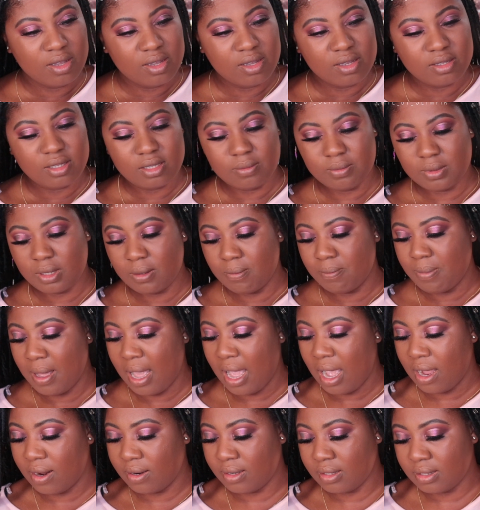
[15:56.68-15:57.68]
Some
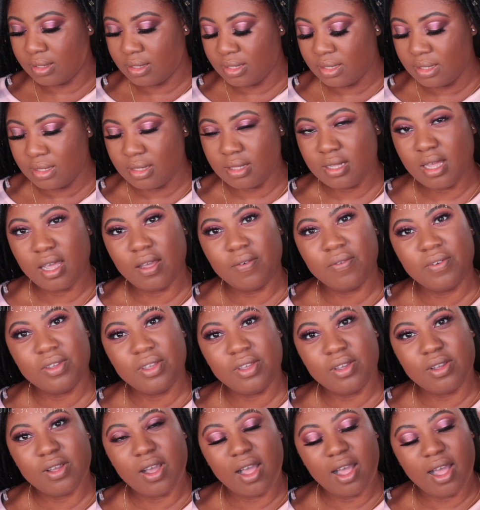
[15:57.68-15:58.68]
comparisons there for
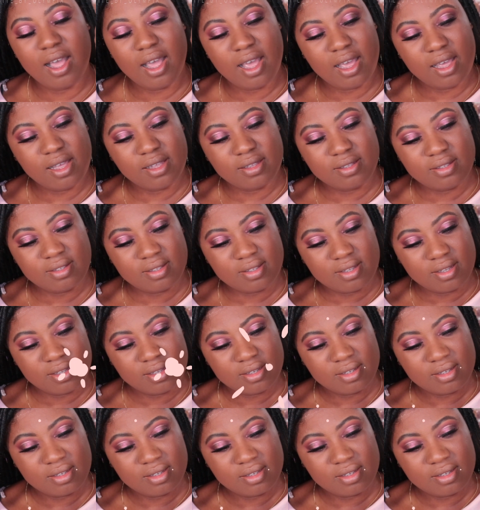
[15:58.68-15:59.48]
you guys.